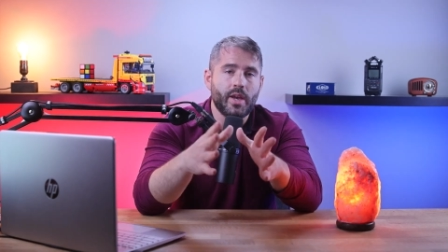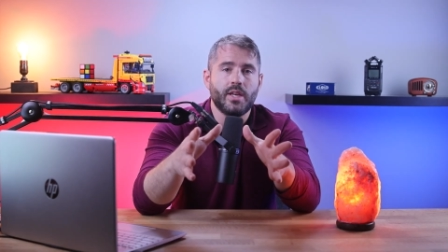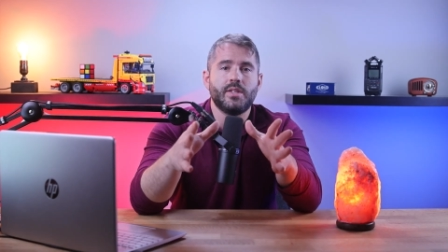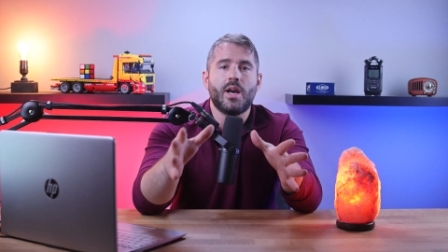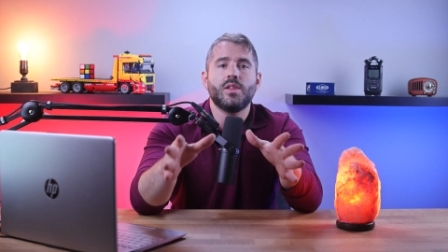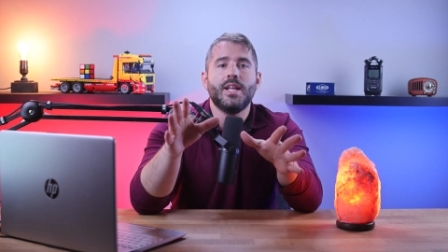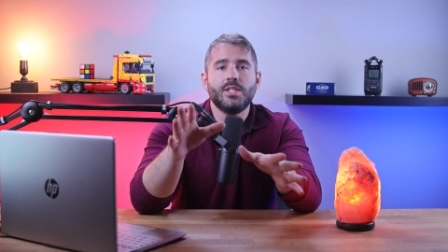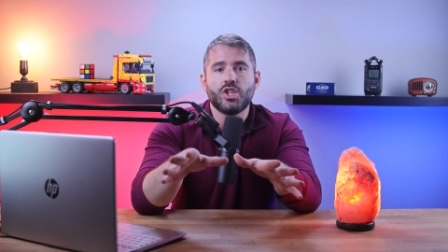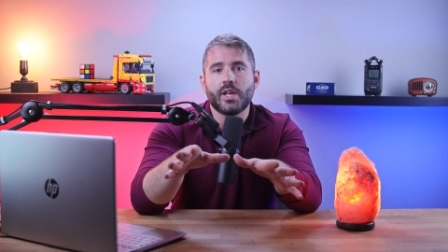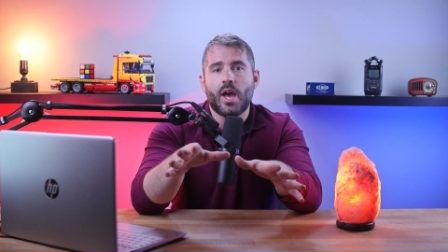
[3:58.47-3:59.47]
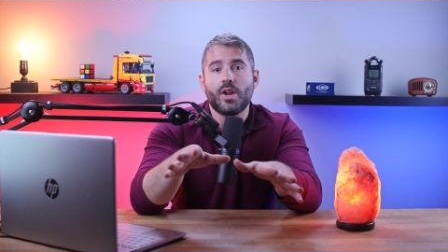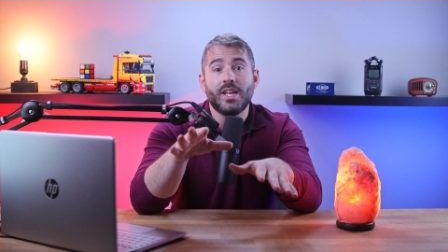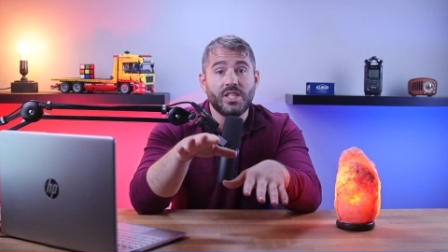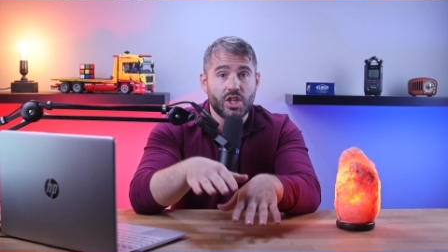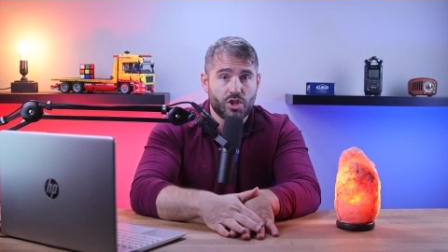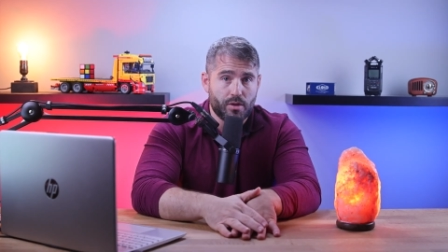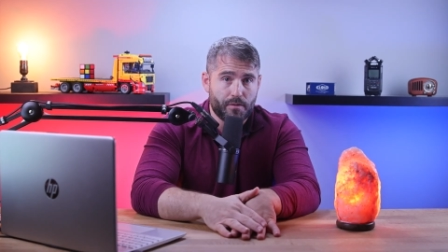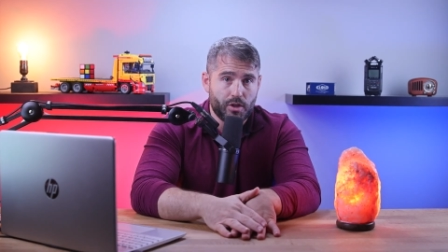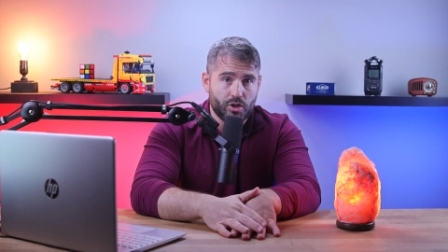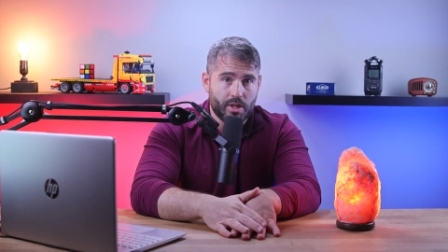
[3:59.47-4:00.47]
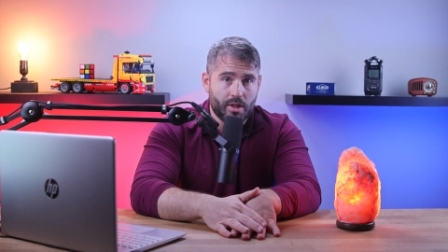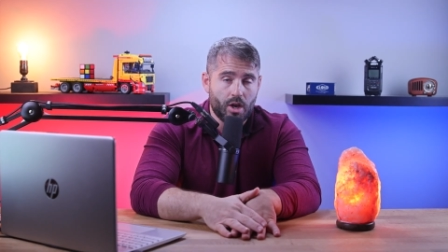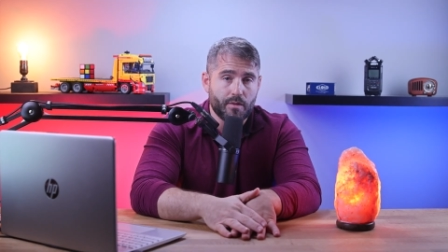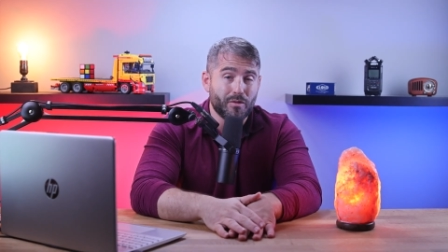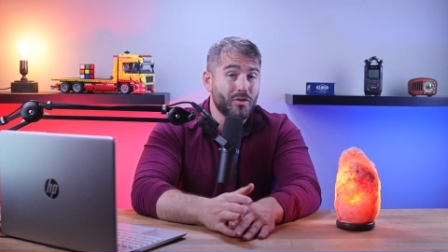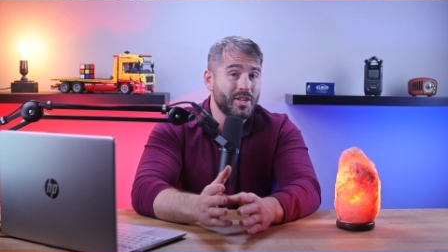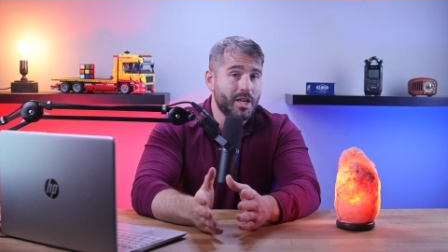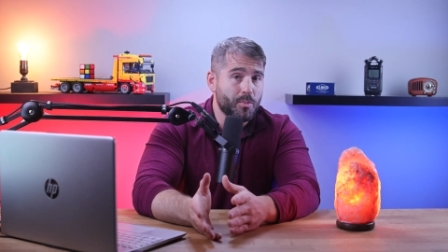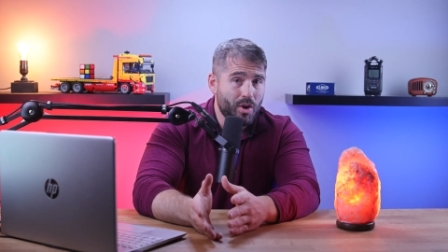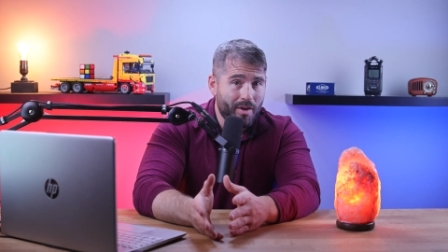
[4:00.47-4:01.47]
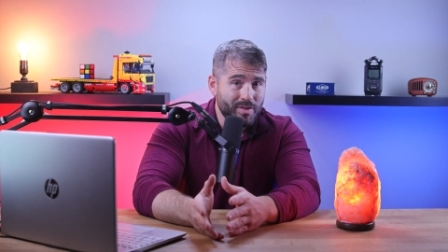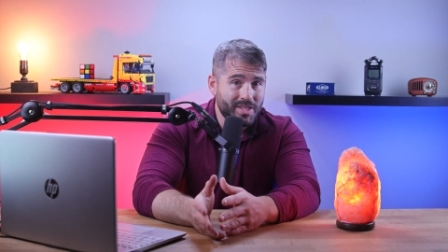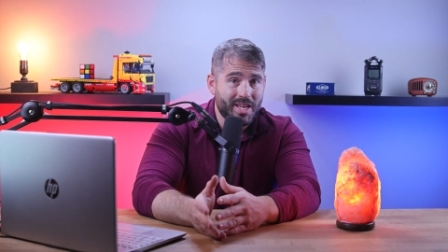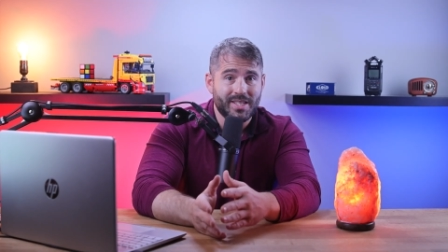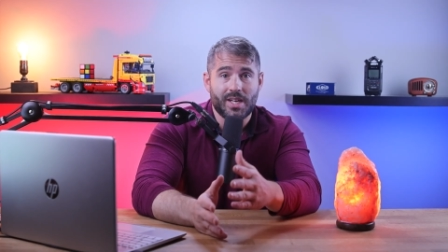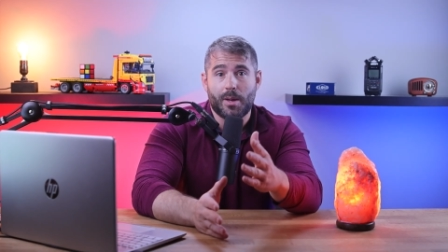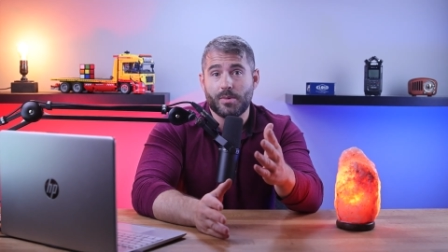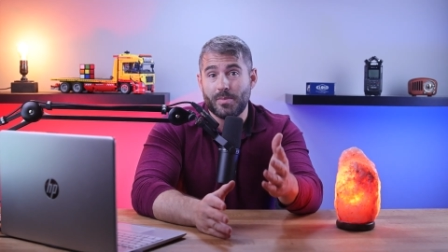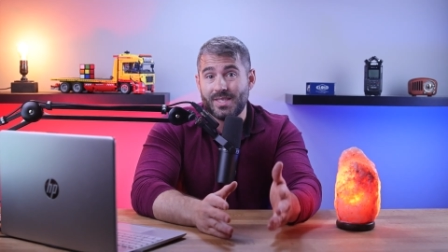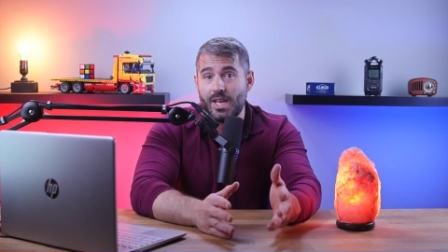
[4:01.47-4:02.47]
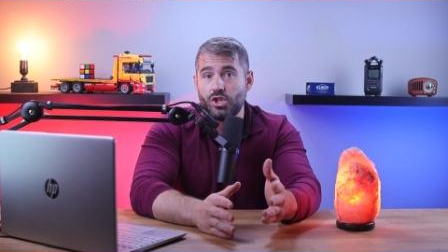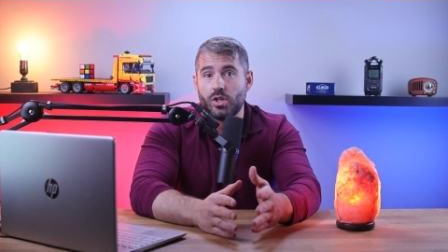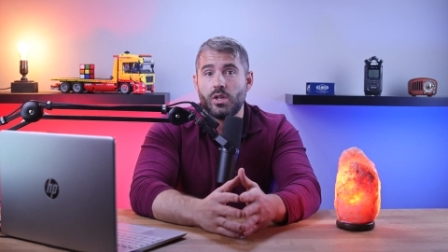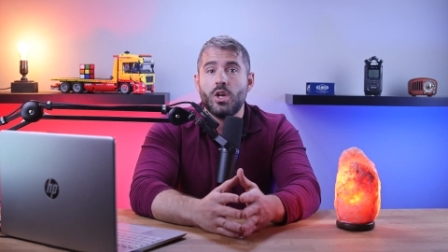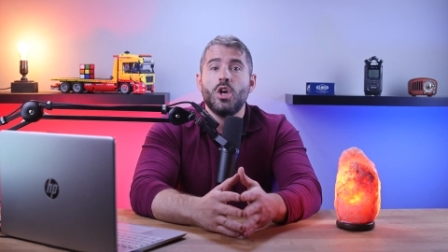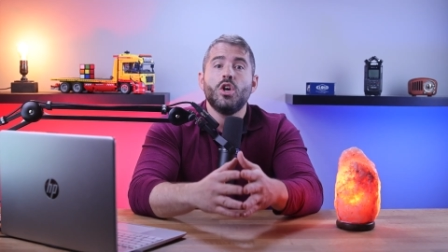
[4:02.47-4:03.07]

Okay, now let's check out additional features that they offer for data privacy and data data optimization.